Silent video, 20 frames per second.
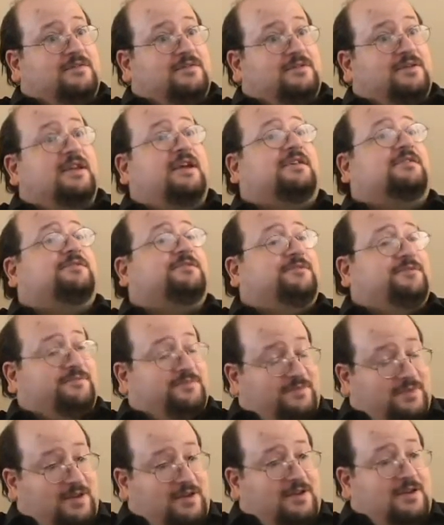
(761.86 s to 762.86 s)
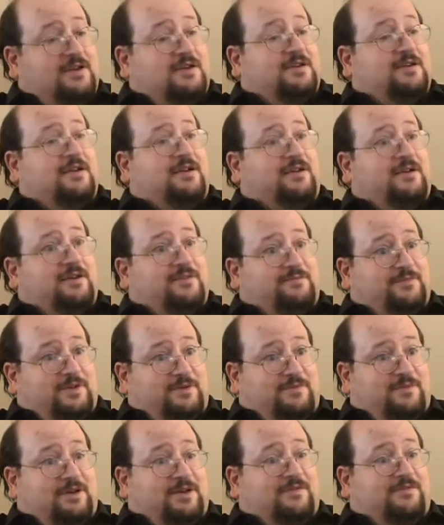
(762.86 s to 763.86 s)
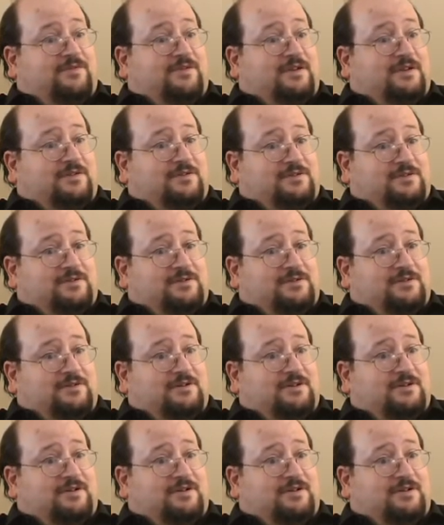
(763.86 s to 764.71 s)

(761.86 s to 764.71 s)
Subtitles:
Yes. Yeah, my father,